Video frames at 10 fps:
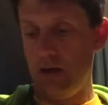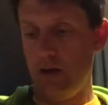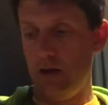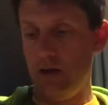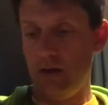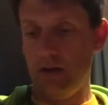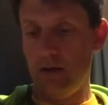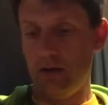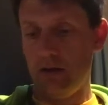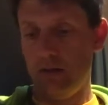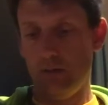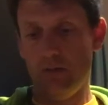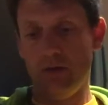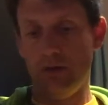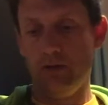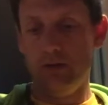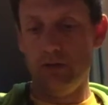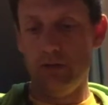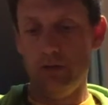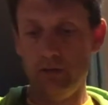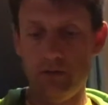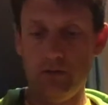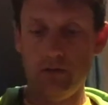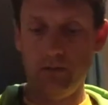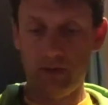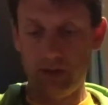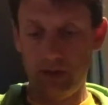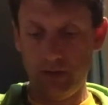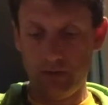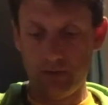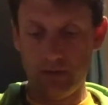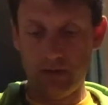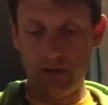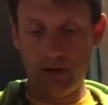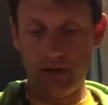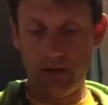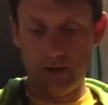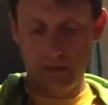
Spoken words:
And then what we're going to do, if I get this right,